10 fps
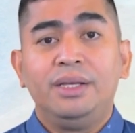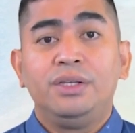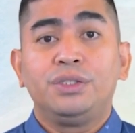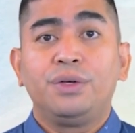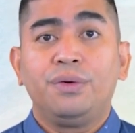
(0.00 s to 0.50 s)

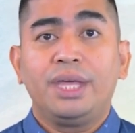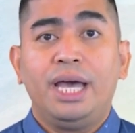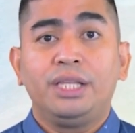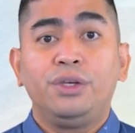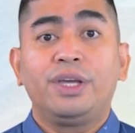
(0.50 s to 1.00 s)
so
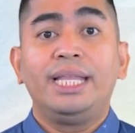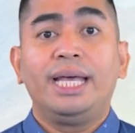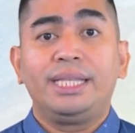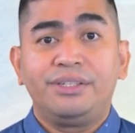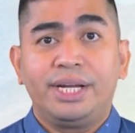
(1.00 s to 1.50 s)
that you can
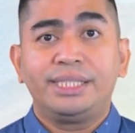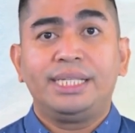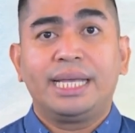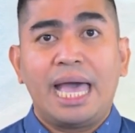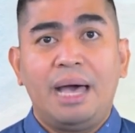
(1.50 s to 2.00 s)
address
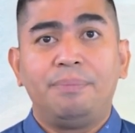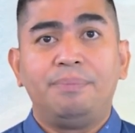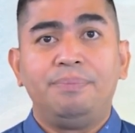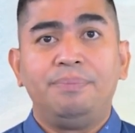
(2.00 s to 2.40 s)
the gap.